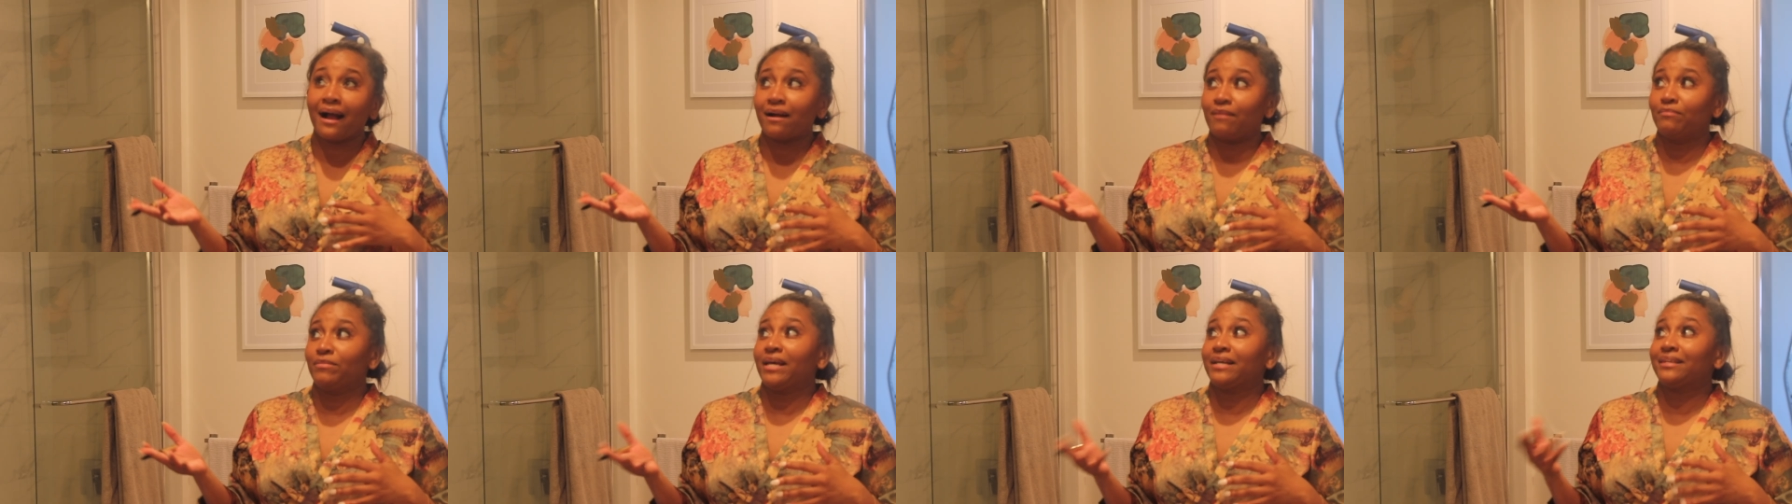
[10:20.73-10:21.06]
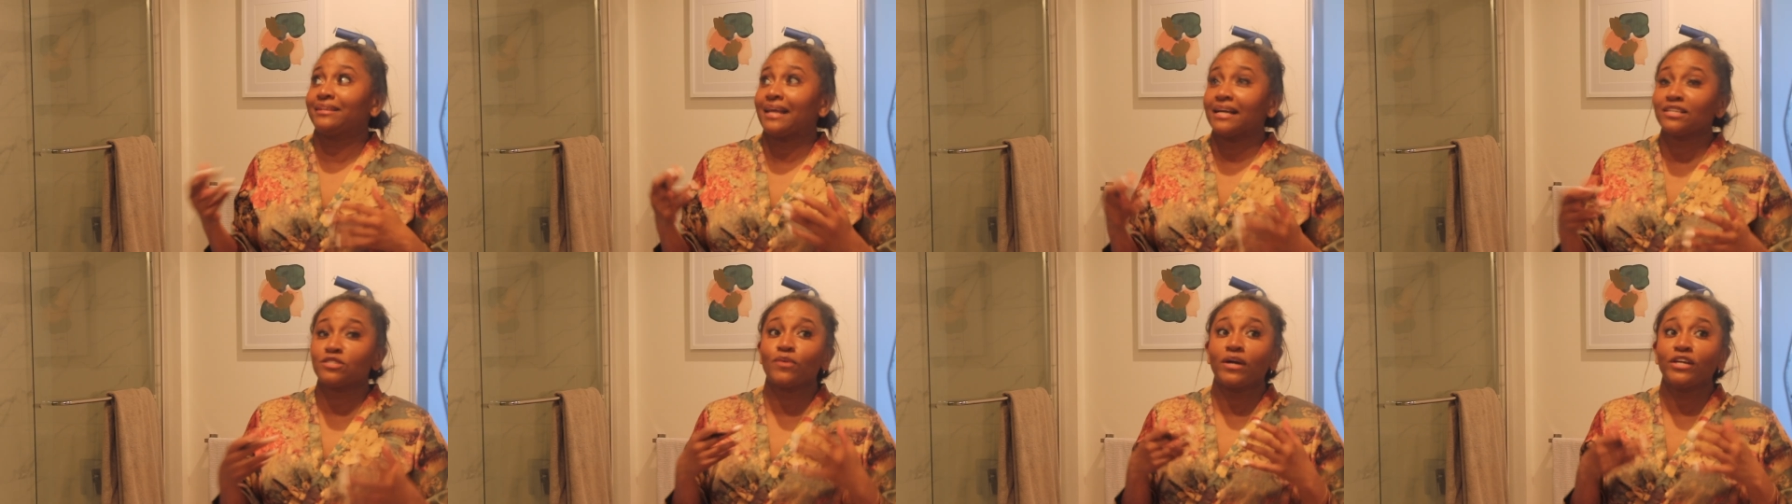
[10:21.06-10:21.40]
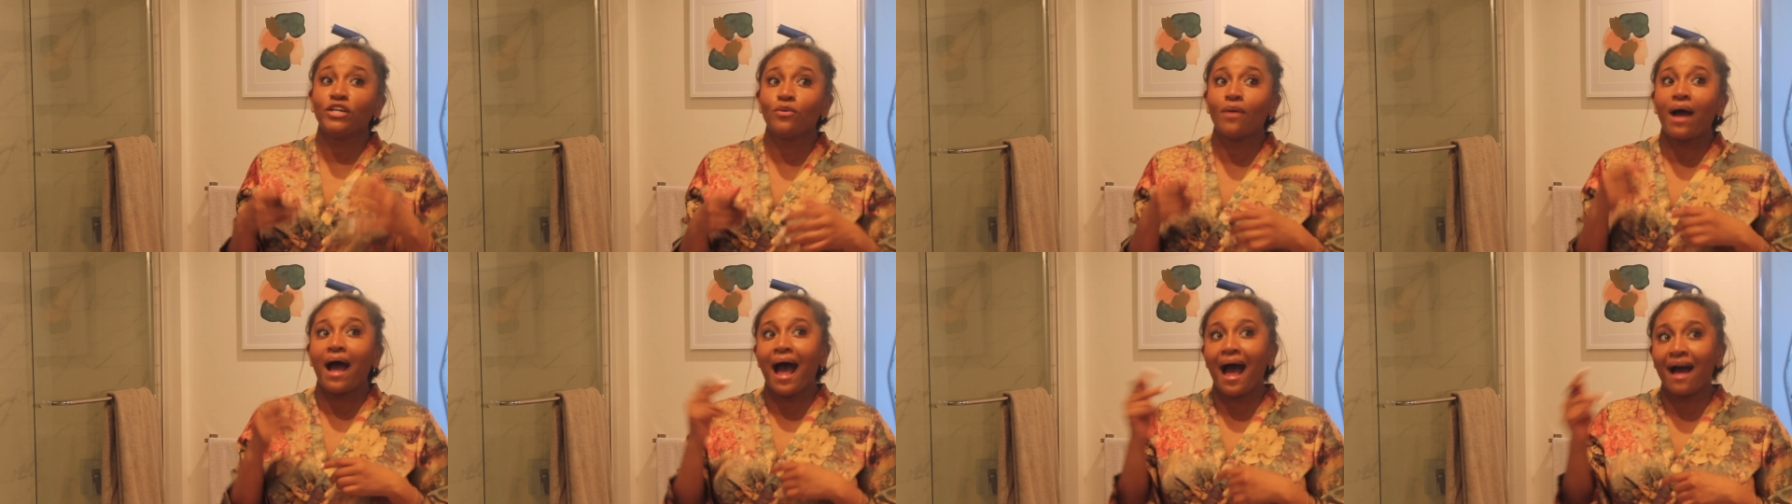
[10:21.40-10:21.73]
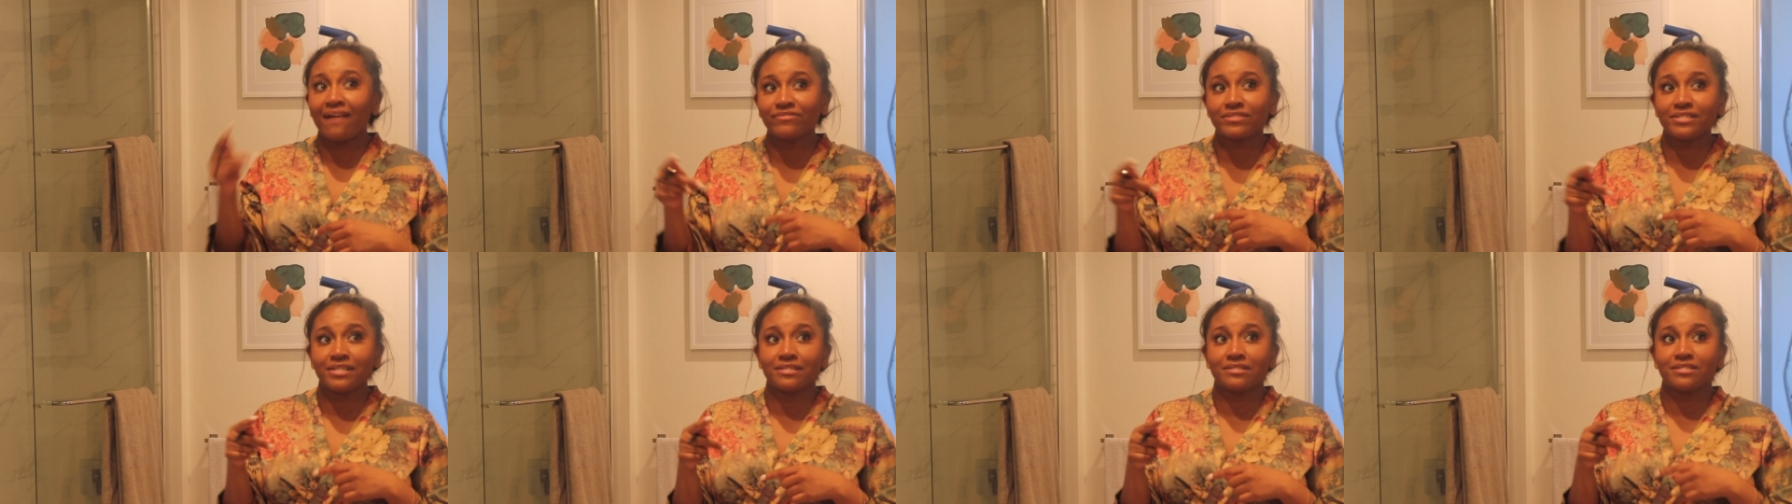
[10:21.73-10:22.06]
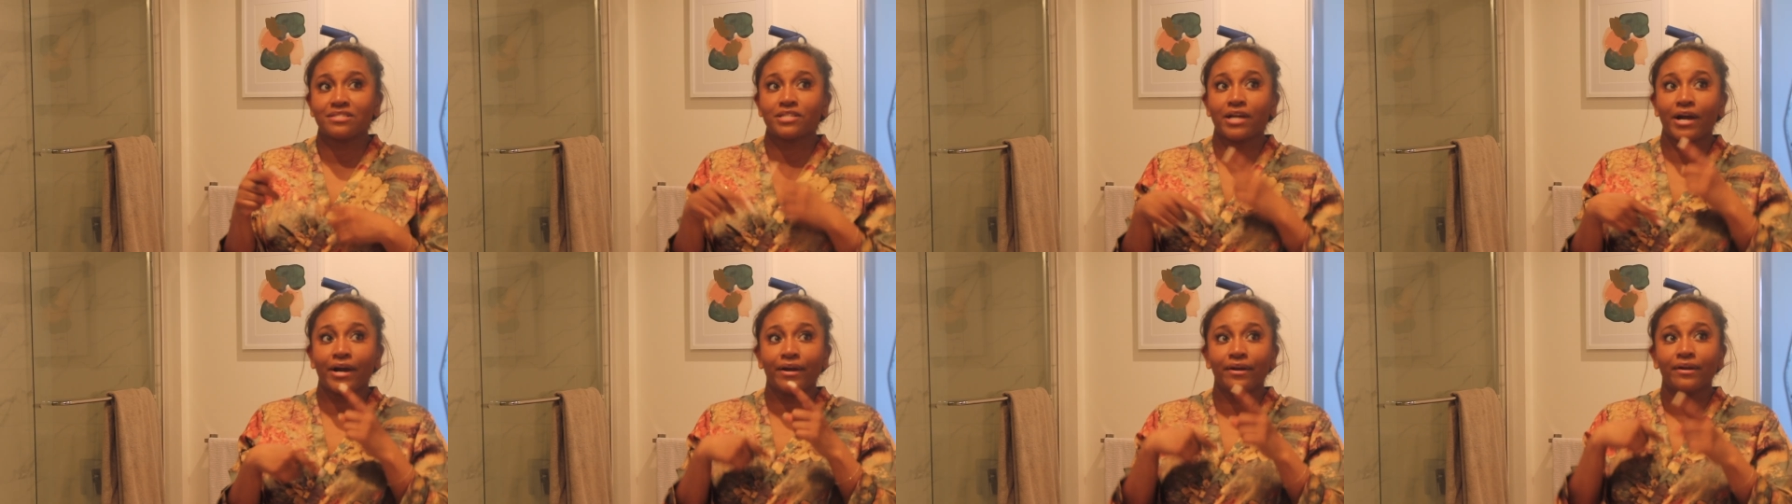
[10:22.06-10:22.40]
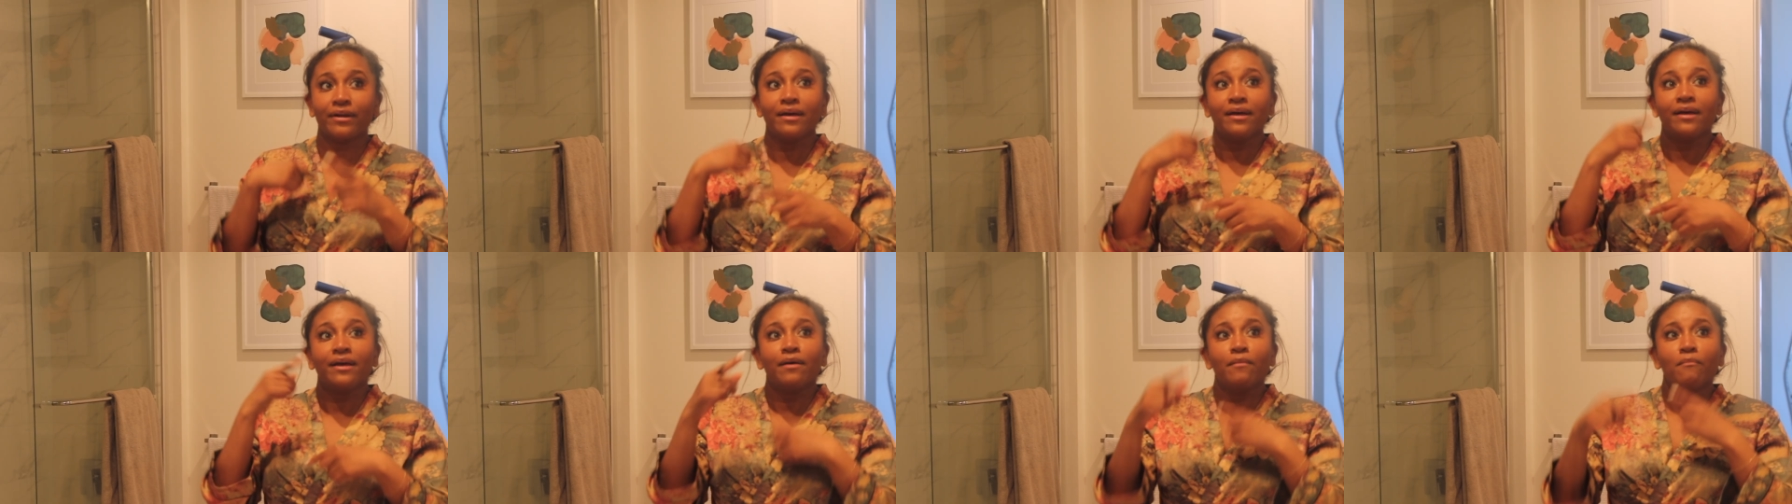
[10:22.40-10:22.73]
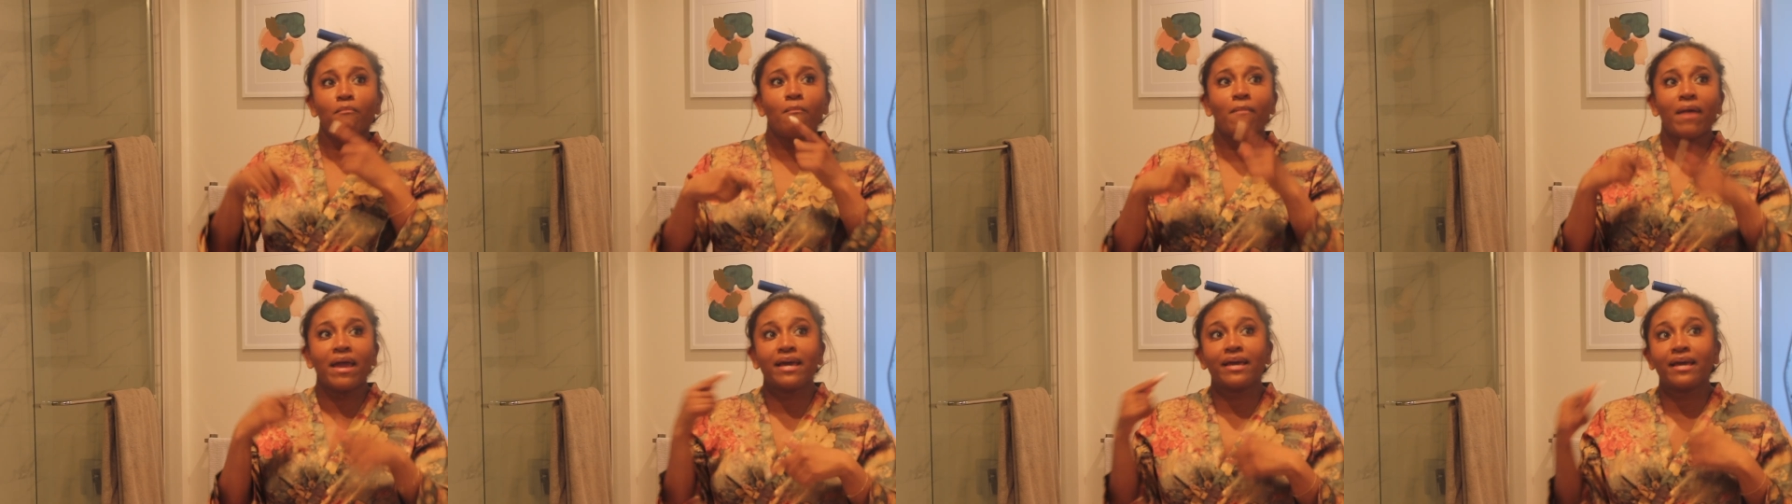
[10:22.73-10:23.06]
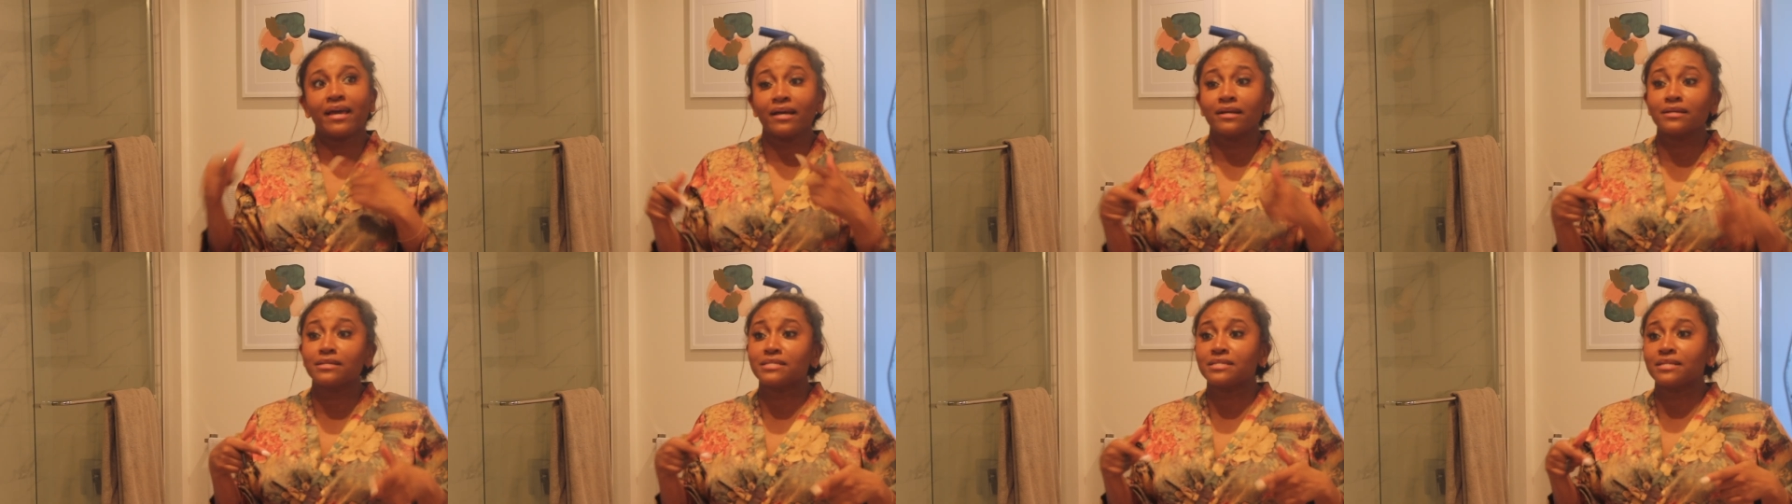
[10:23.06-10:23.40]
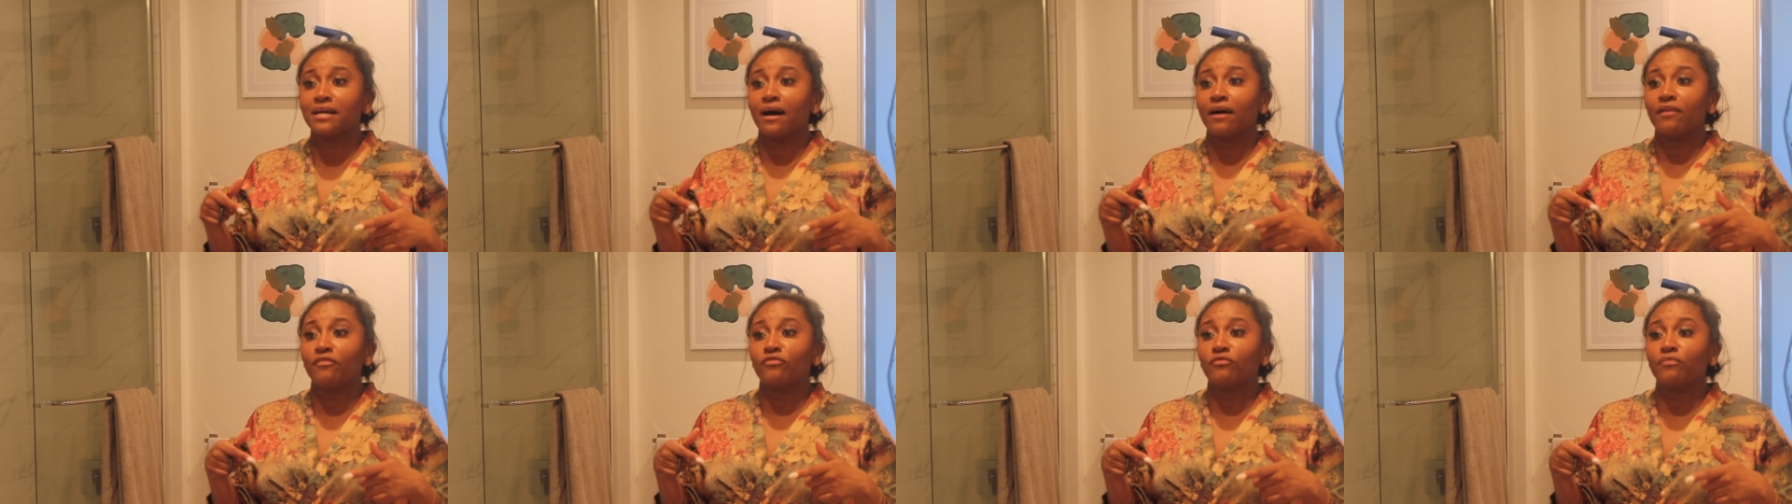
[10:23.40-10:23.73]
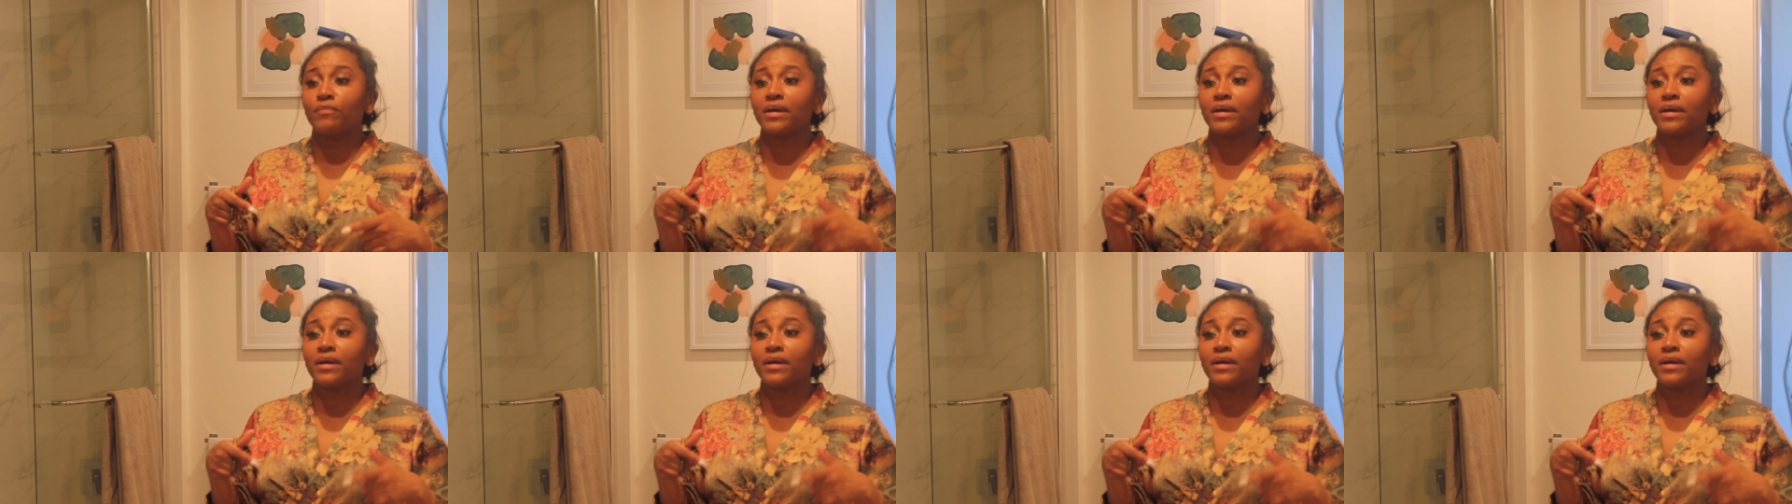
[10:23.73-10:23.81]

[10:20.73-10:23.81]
I'm like, that's why you have to start making stuff,